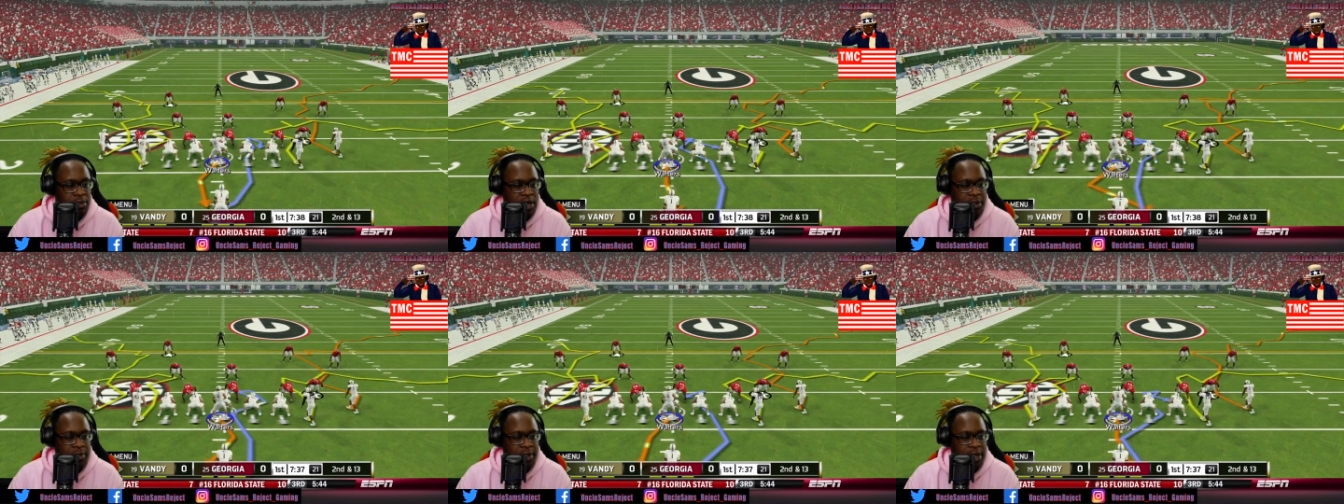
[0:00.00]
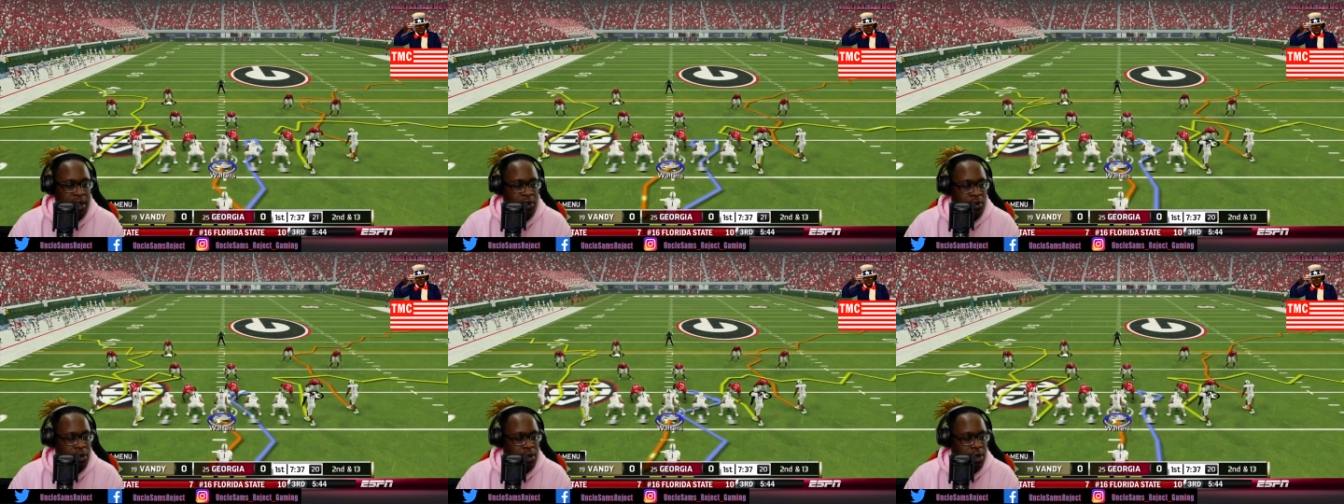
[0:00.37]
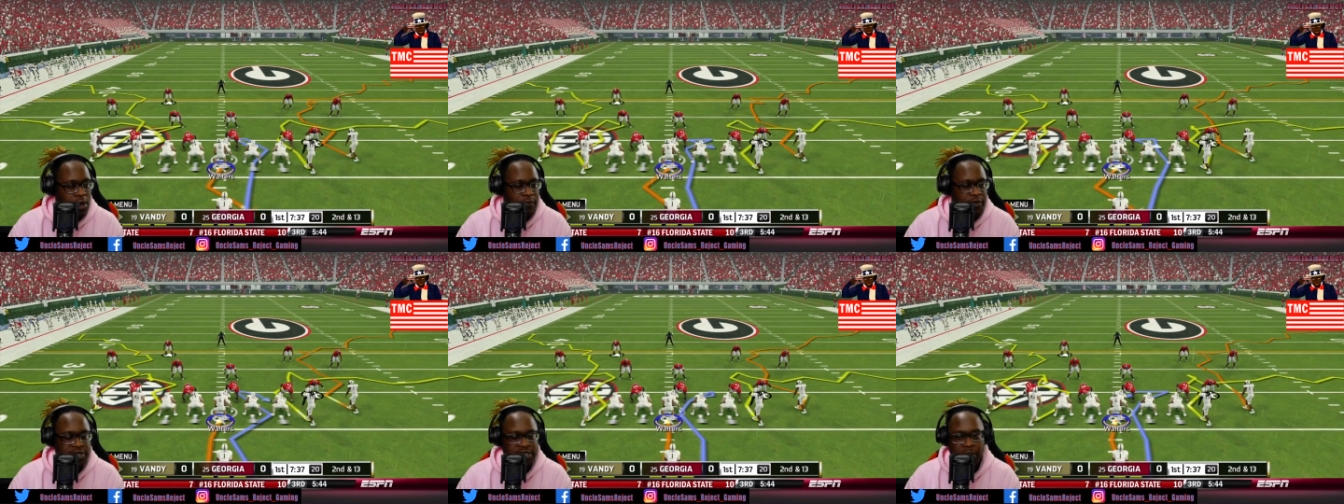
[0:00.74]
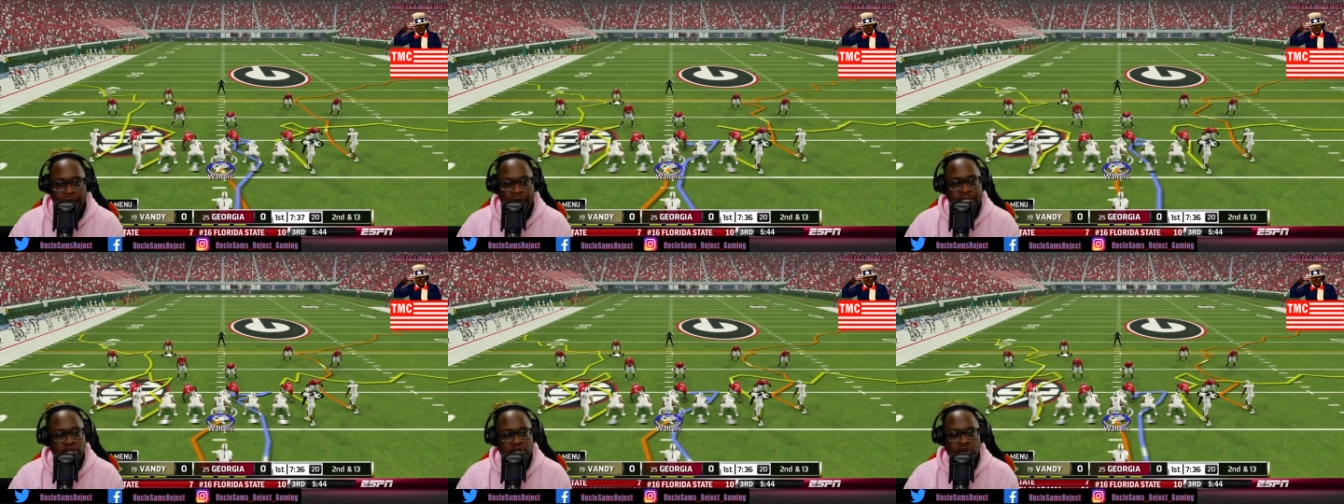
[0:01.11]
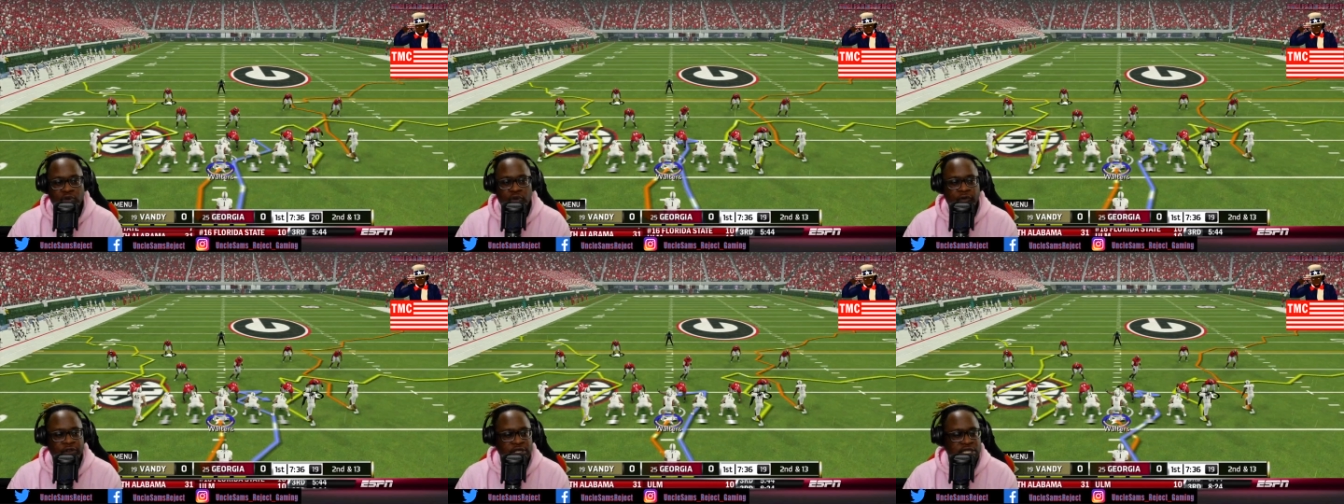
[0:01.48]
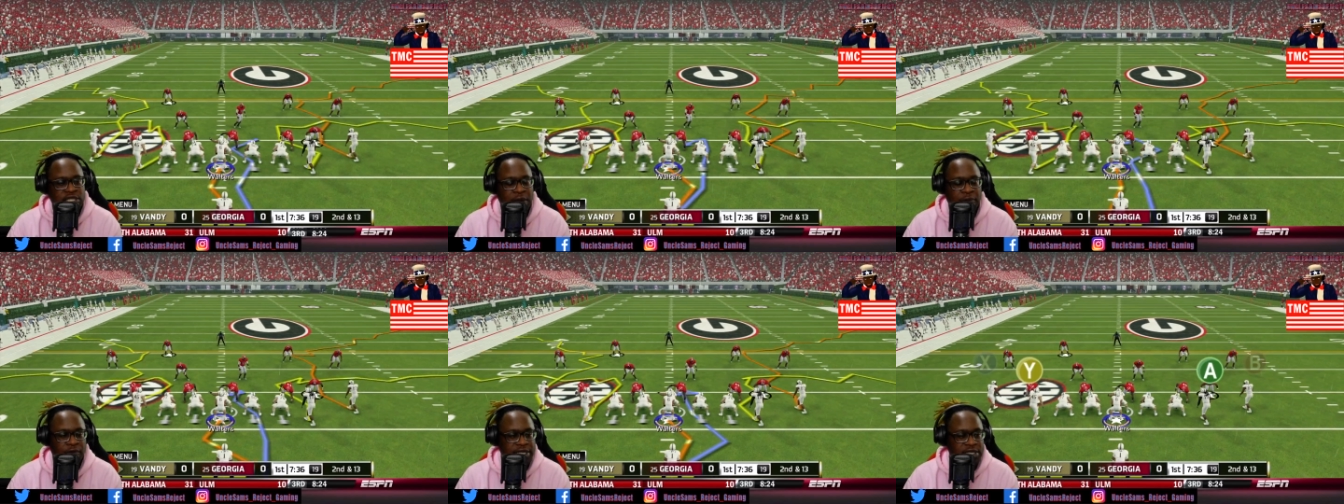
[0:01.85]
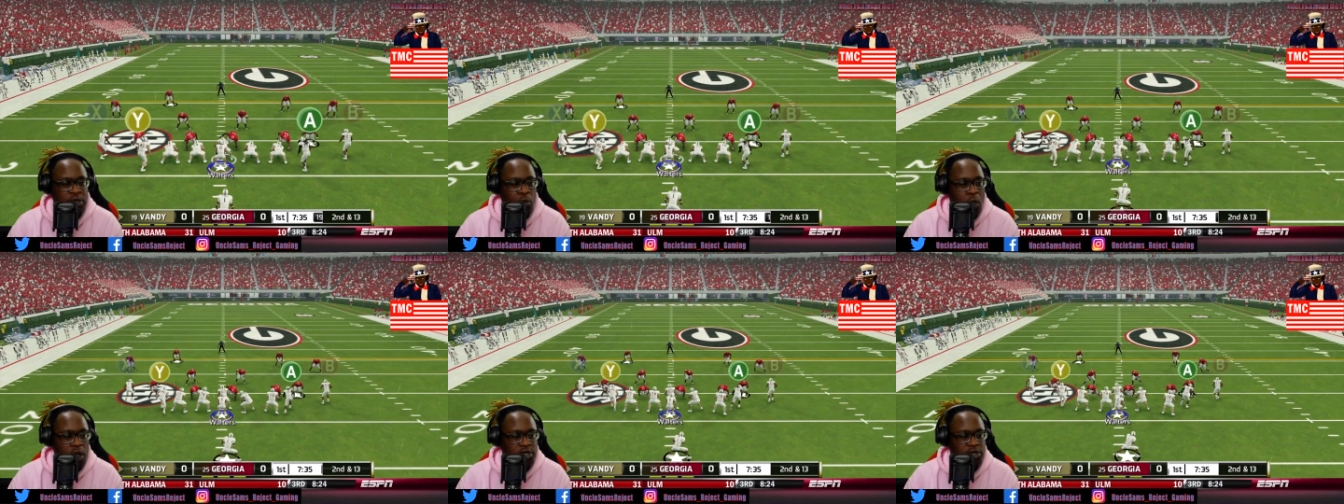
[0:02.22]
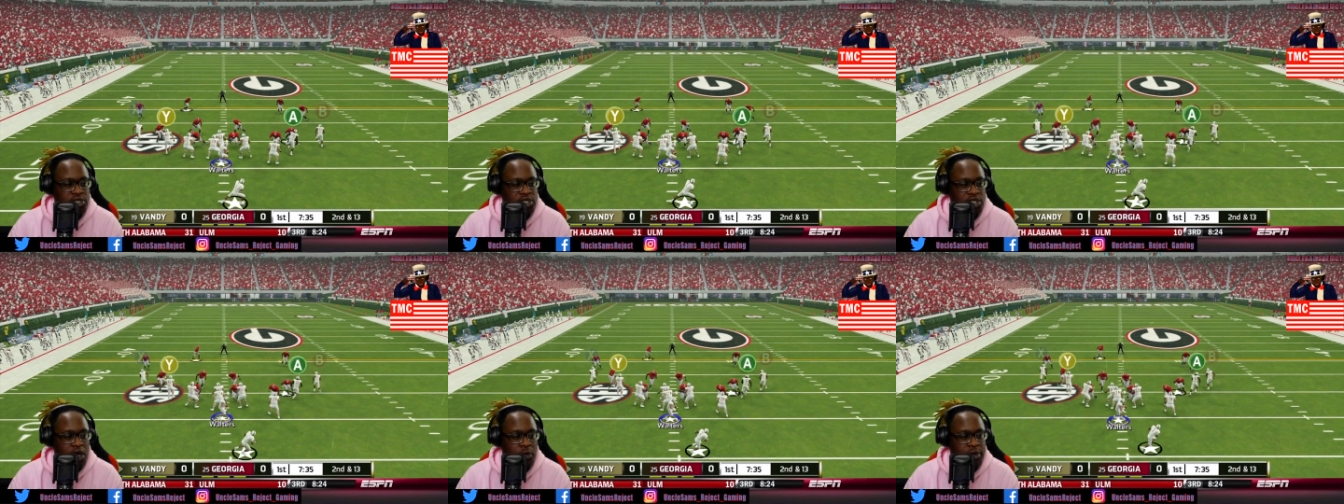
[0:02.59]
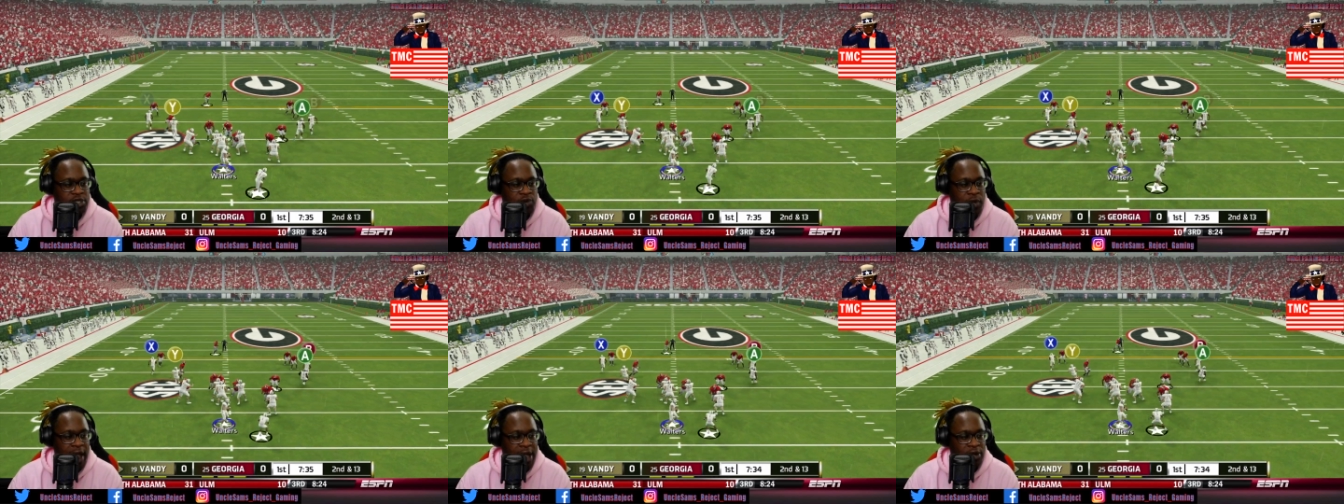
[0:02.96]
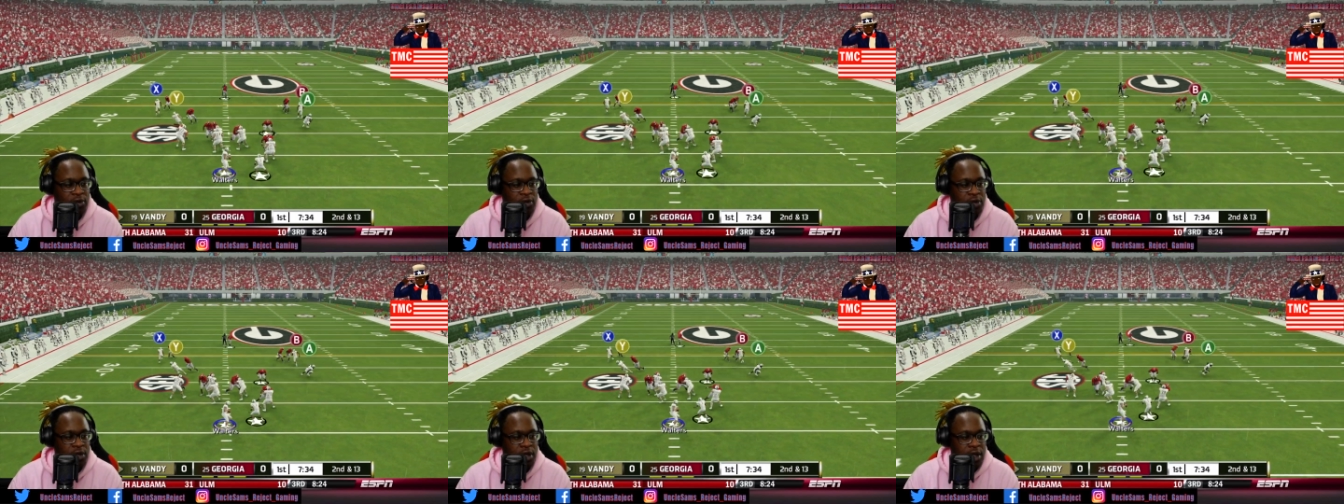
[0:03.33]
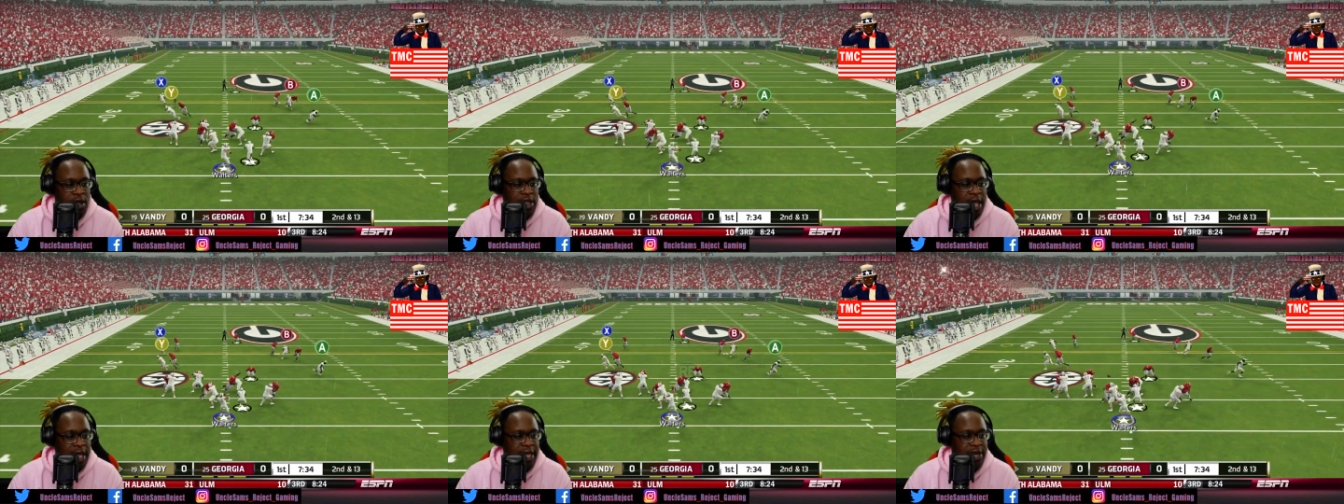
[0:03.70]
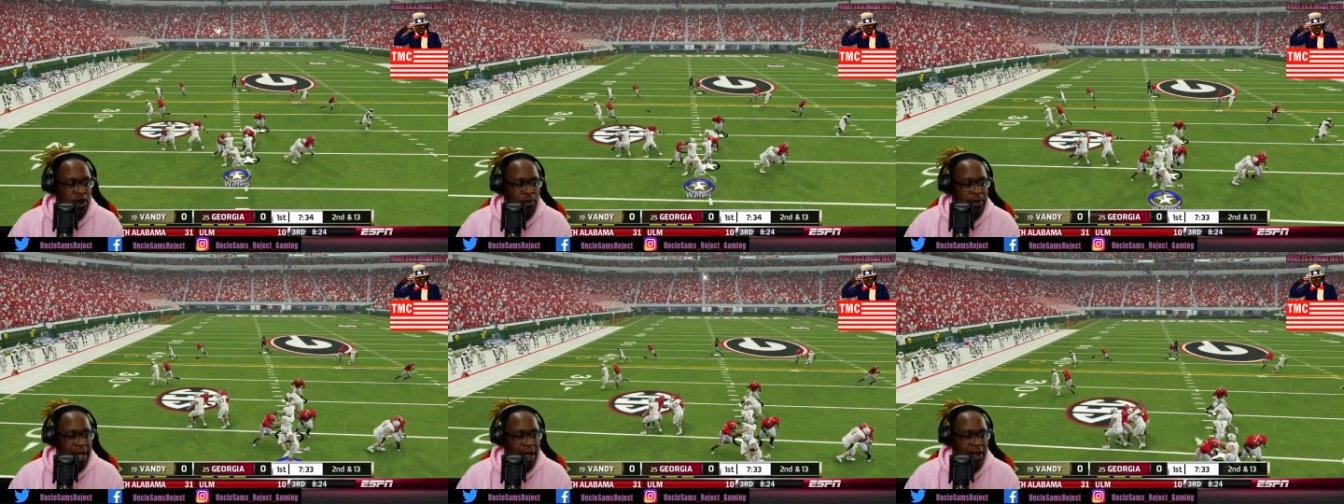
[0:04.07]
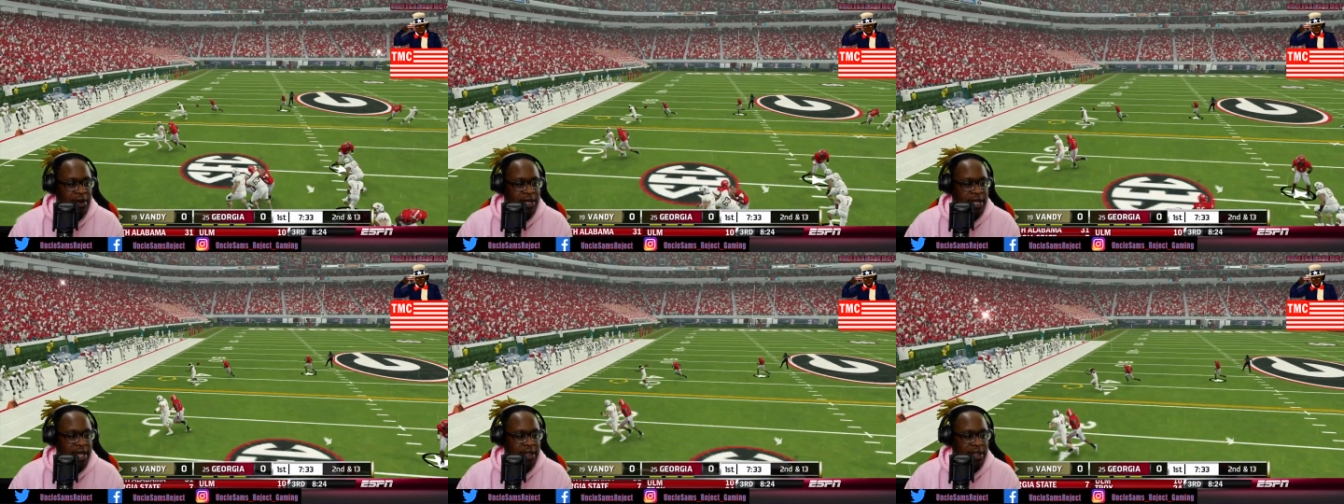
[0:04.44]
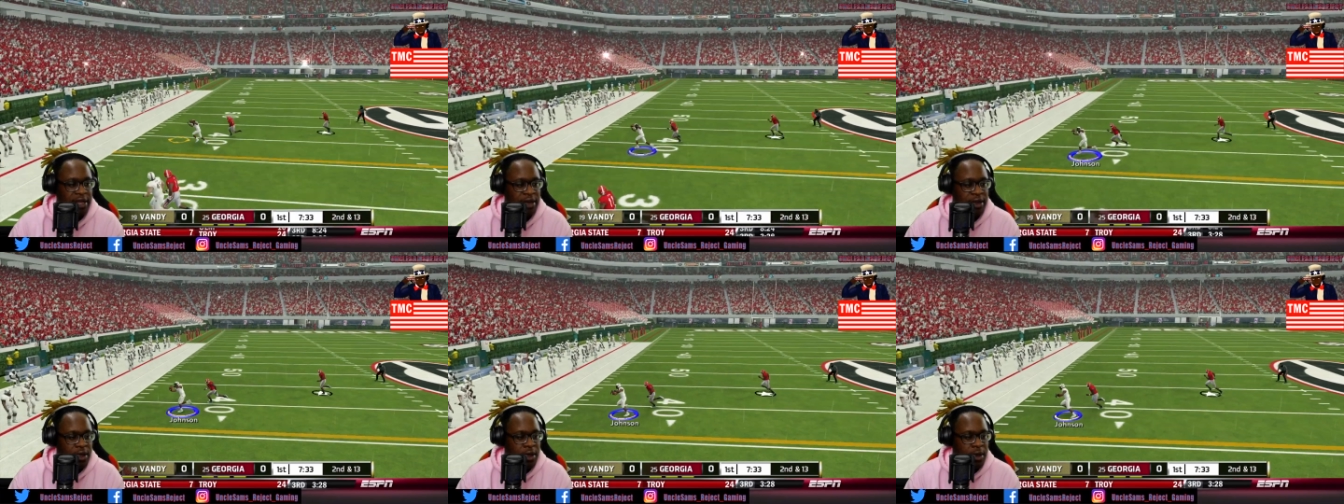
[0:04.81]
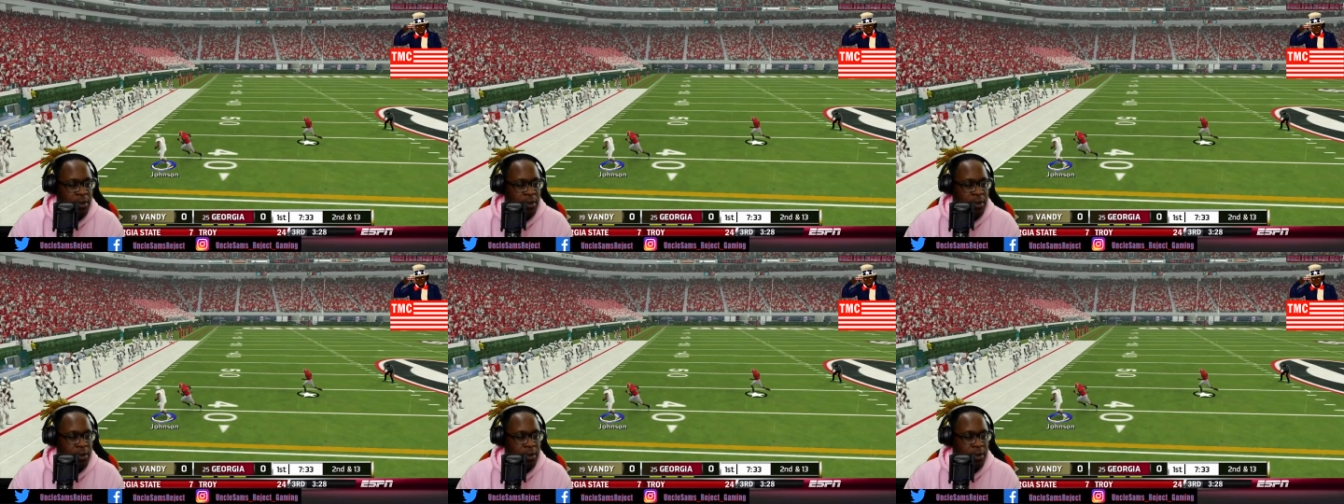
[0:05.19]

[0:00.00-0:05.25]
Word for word: But here we go. For some reason, for some reason, Walters is always rattled, like he don't be out here killing.